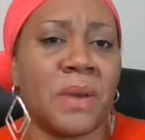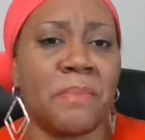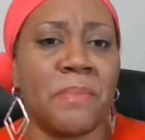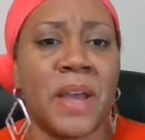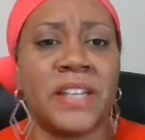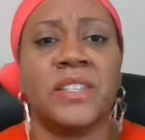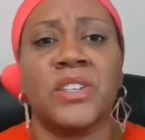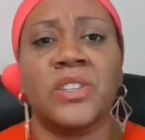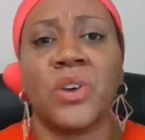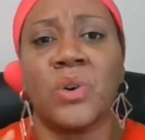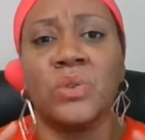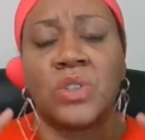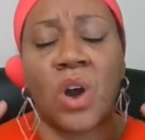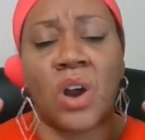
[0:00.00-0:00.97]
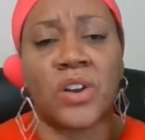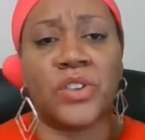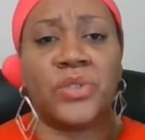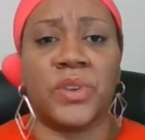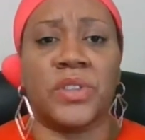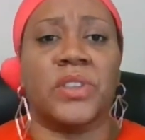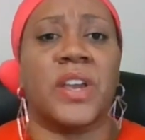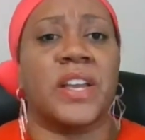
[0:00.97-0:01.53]
basically those are the
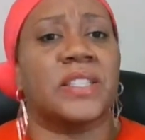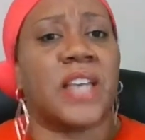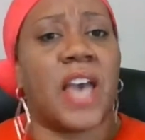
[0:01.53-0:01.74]
three things.